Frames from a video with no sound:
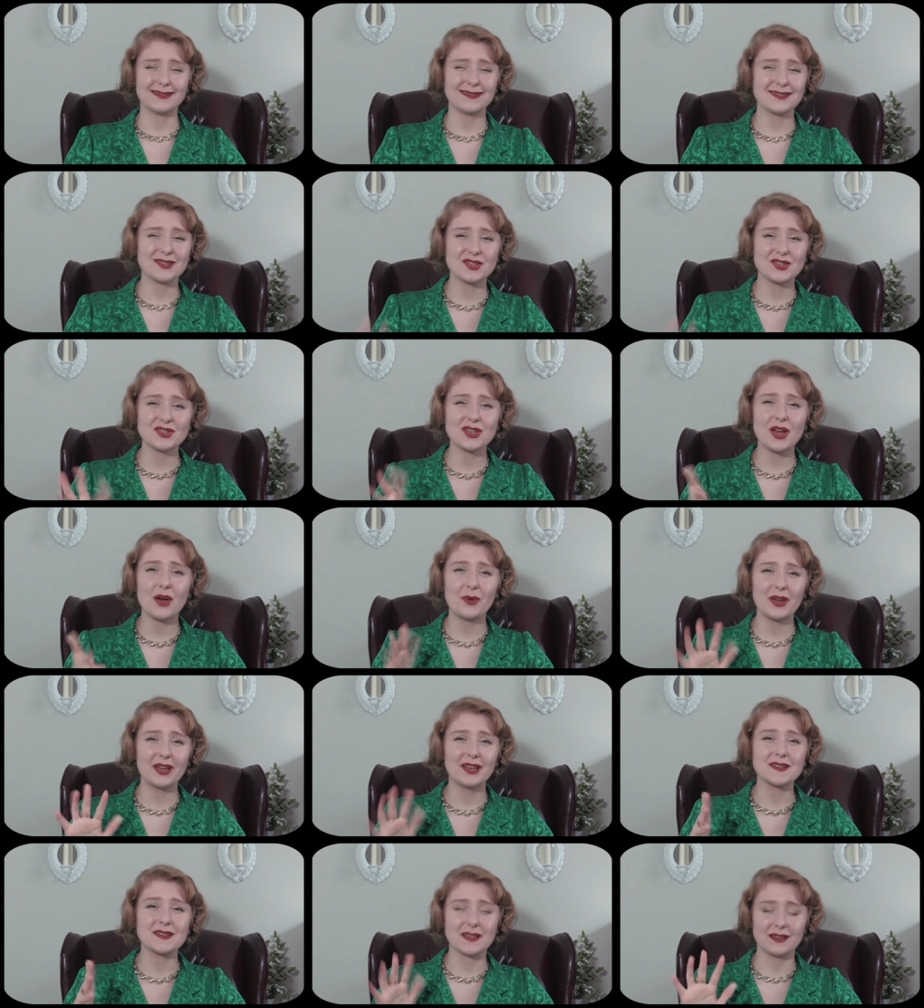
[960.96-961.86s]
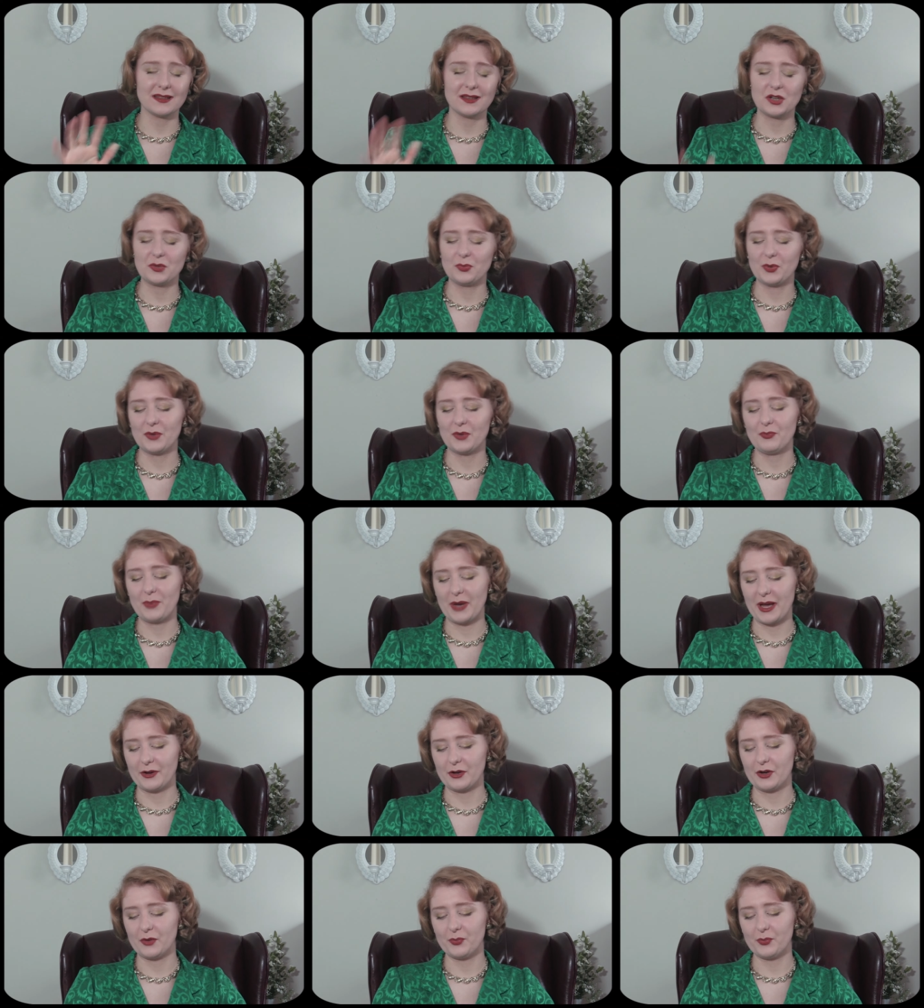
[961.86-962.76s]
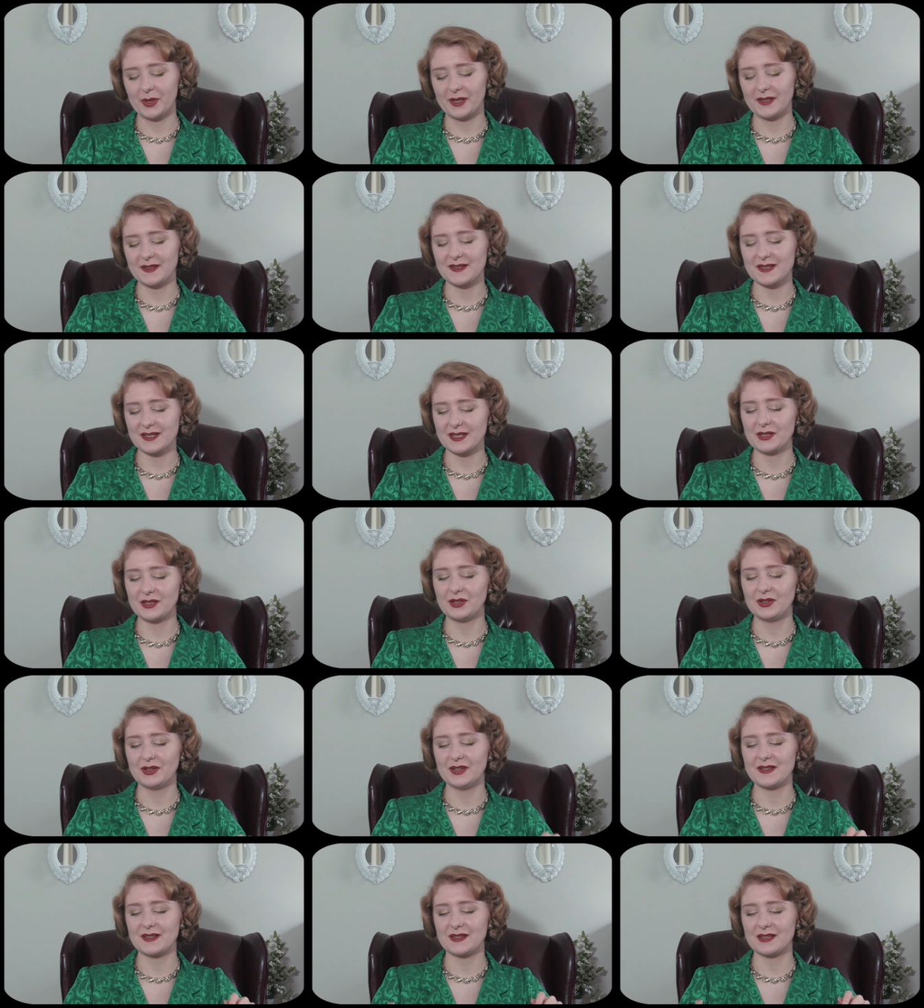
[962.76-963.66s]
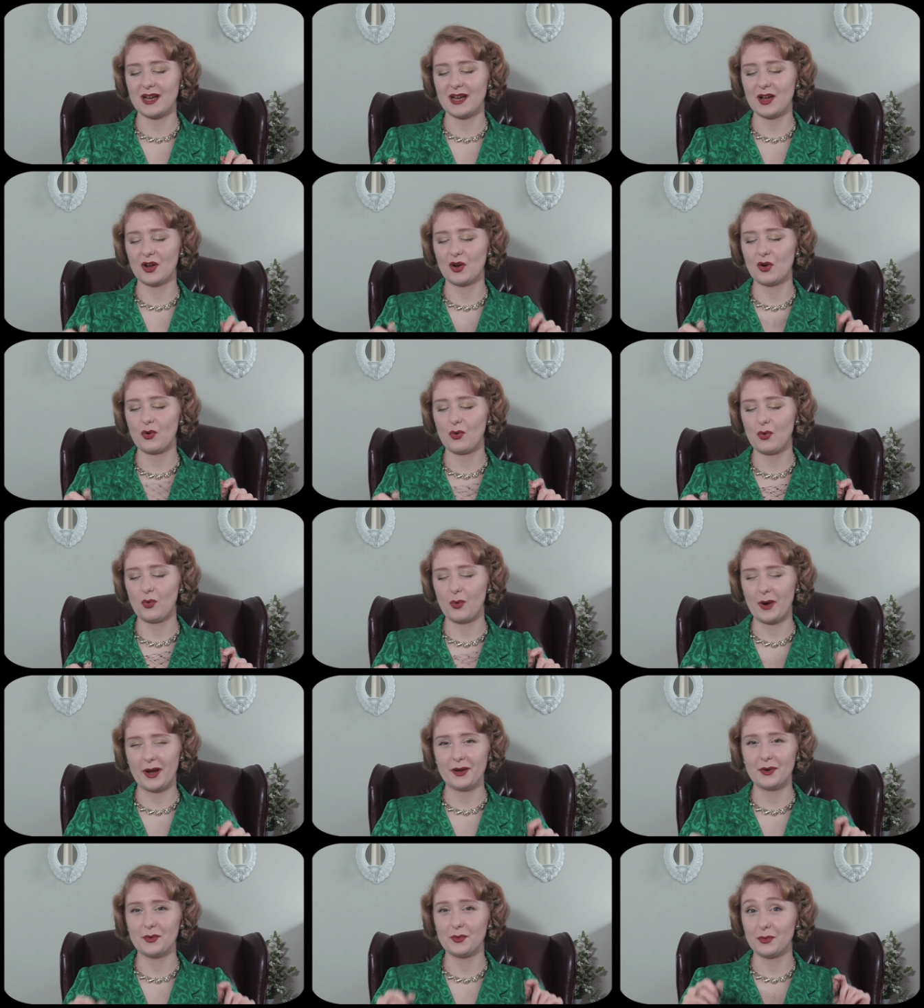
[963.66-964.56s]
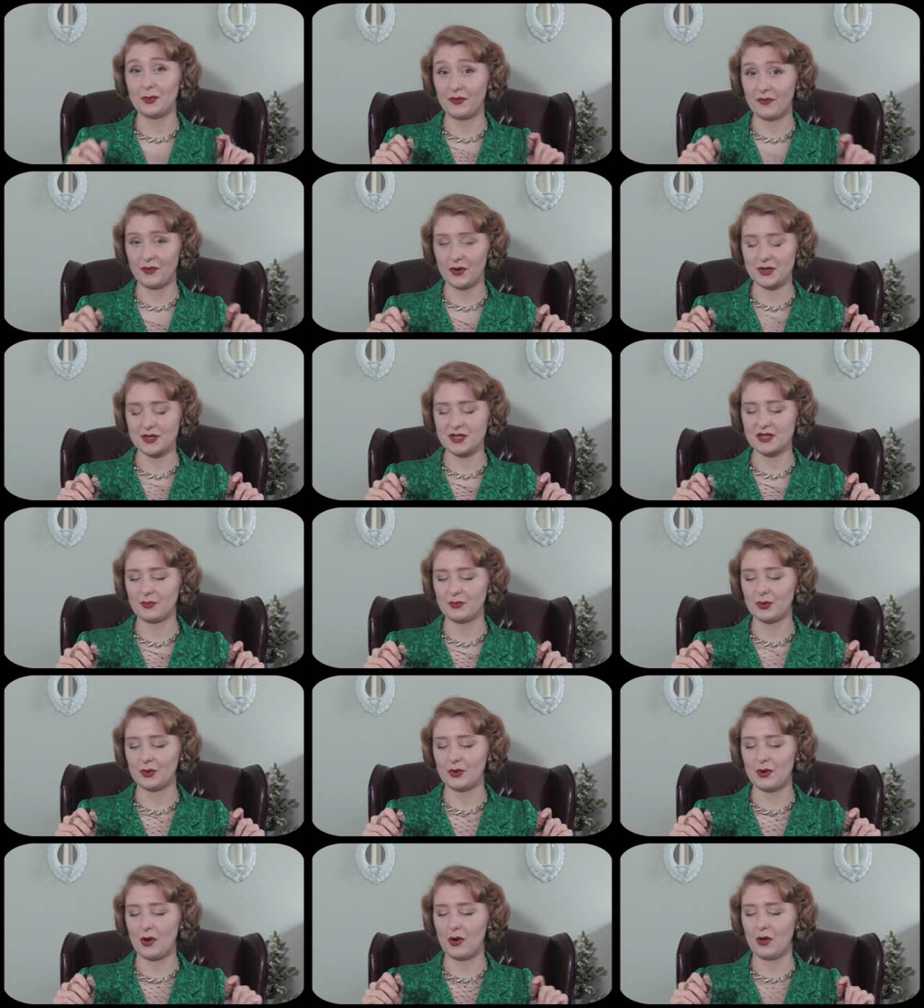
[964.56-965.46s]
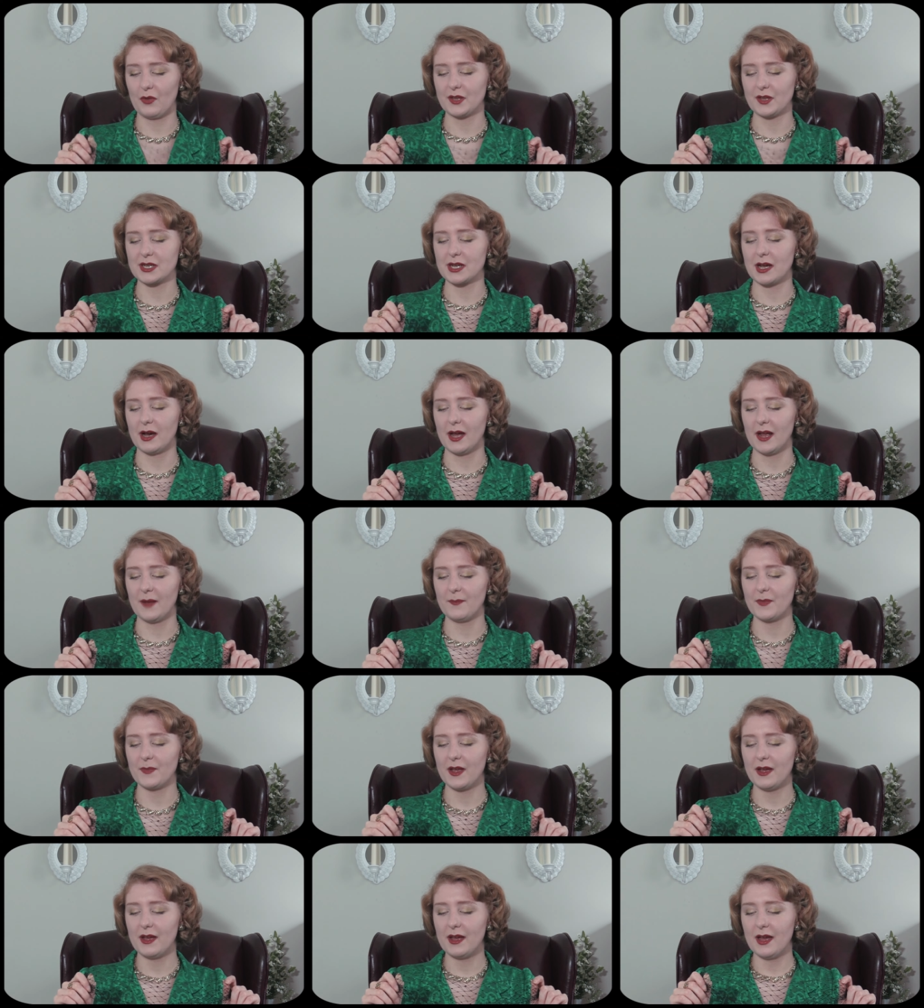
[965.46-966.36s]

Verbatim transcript: sewing is a little bit better, but still it's not quite reversible all the time.